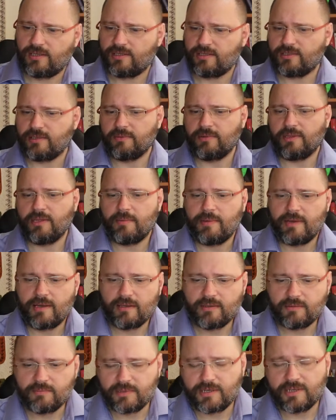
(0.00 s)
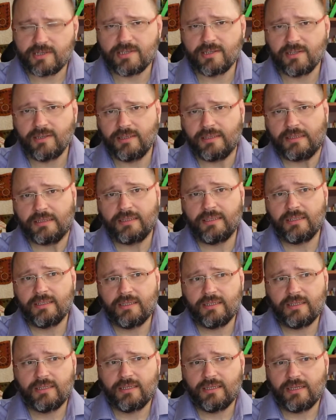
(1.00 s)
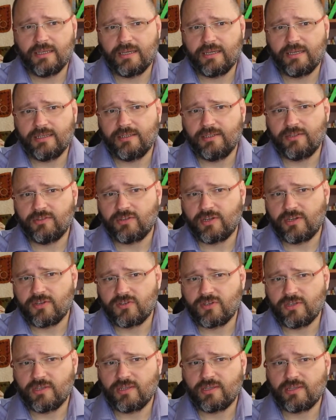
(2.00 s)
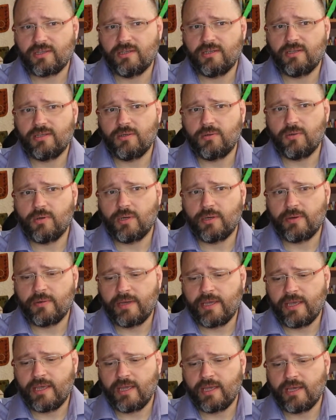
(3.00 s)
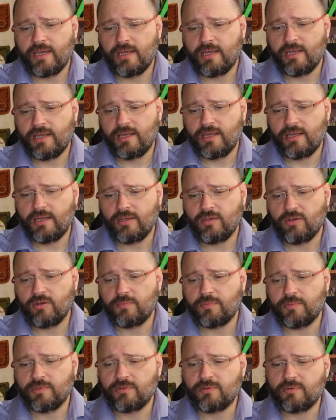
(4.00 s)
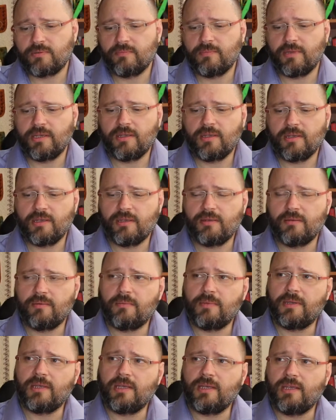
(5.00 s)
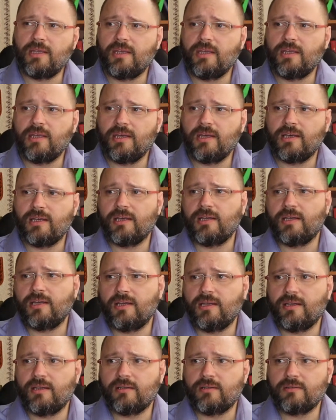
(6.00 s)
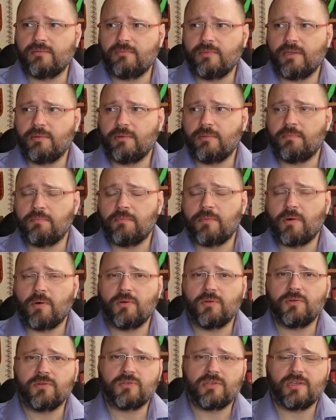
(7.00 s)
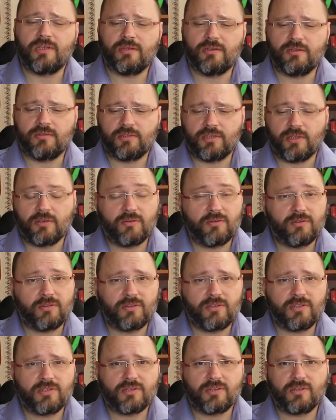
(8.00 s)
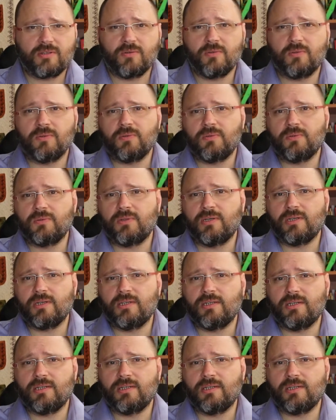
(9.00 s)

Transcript: Something about Brazil, and interesting, Huawei equipment maybe pose a security risk to